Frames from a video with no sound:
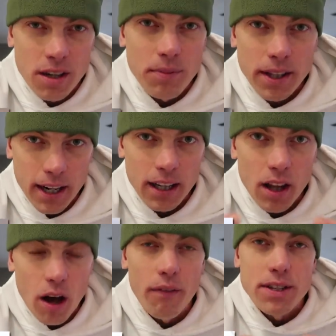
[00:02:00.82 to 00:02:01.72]
something that I
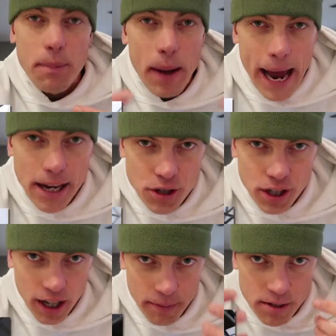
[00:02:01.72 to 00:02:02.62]
love as a
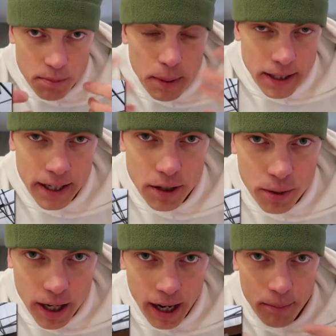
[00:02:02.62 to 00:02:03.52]
passion, and I'm spitting it into
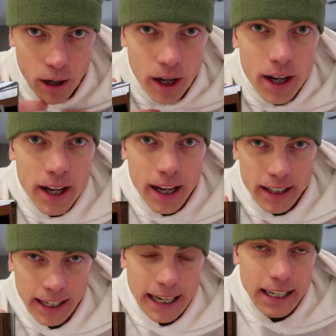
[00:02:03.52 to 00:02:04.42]
a camera,
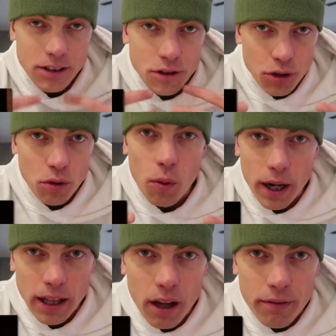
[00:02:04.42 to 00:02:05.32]
and like I get to do
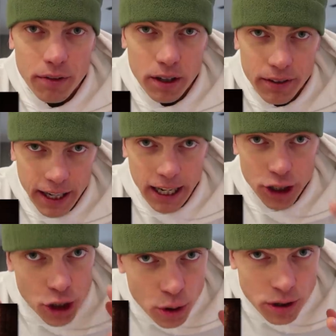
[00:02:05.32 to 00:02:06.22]
what I love for a living, and I
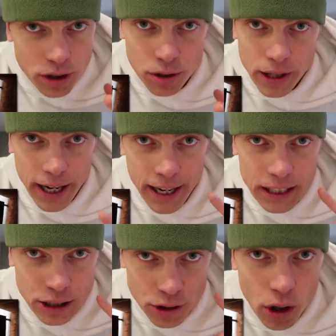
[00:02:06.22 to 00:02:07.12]
choose to do that, and
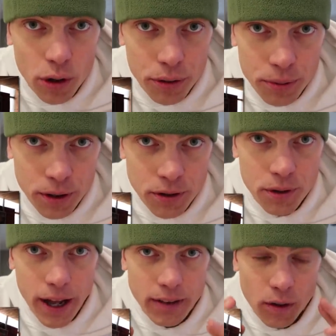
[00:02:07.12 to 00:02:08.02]
I struggle through to
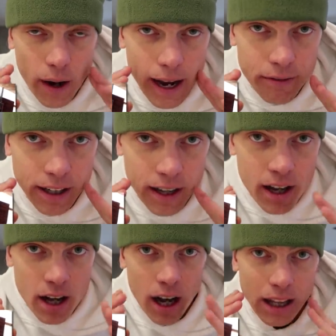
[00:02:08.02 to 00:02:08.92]
do that. So I have like
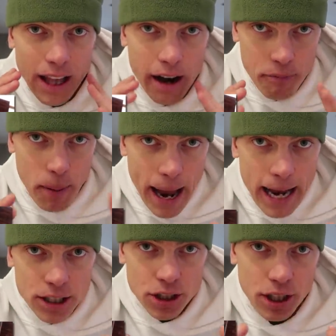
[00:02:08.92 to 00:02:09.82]
a lot of
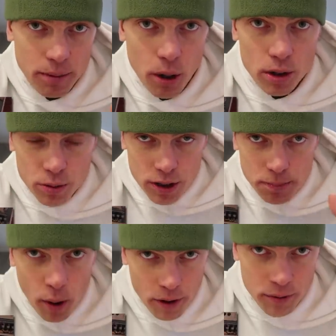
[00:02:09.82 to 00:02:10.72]
passion and emotion, which
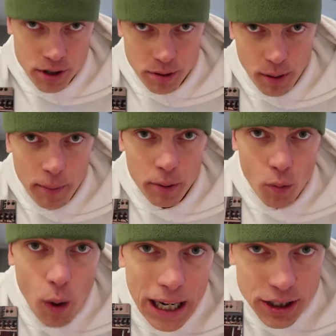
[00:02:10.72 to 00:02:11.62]
is part of the reason you're probably
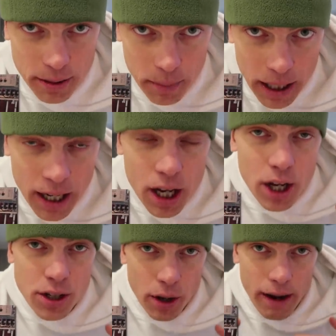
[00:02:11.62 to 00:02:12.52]
watching me.
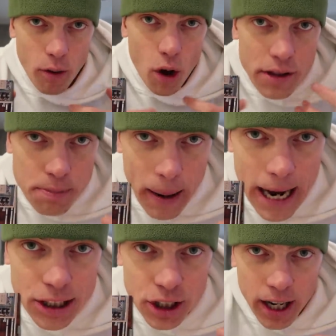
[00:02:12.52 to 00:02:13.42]
So I have all this
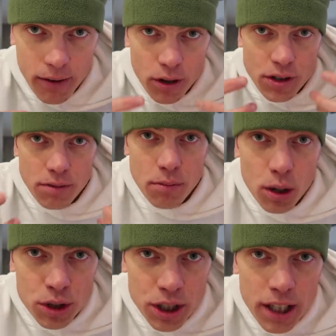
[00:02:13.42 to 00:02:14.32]
passion, I have all this
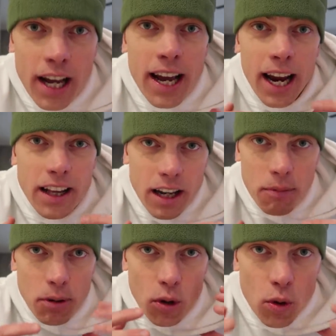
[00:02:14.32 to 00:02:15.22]
emotion, and then
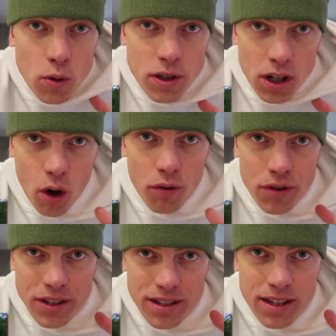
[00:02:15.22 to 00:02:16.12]
I've been oozing over
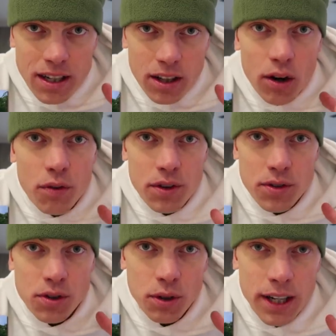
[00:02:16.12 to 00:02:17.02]
this deal and over
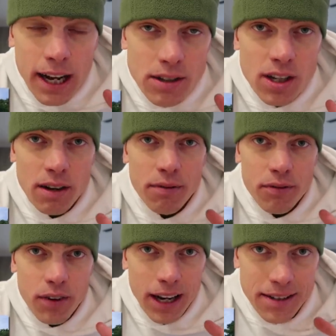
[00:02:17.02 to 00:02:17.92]
this greenhouse and
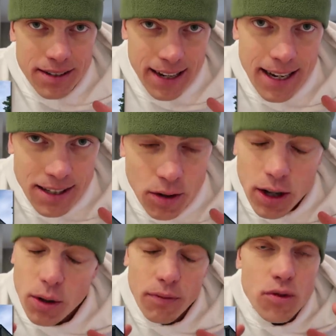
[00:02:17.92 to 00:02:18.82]
fantasizing. Okay,
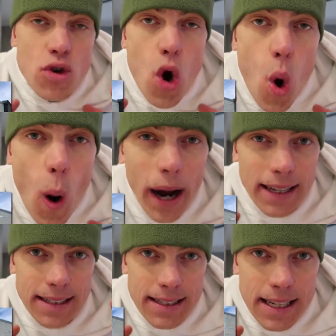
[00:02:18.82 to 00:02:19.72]
you have no
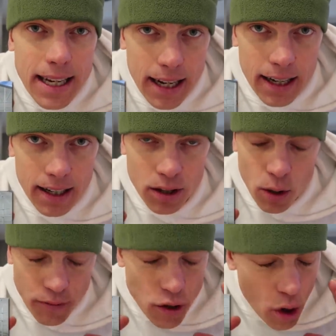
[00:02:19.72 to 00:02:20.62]
idea.
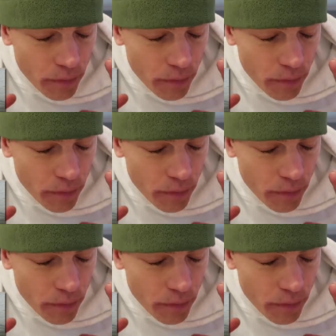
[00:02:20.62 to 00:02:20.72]
You have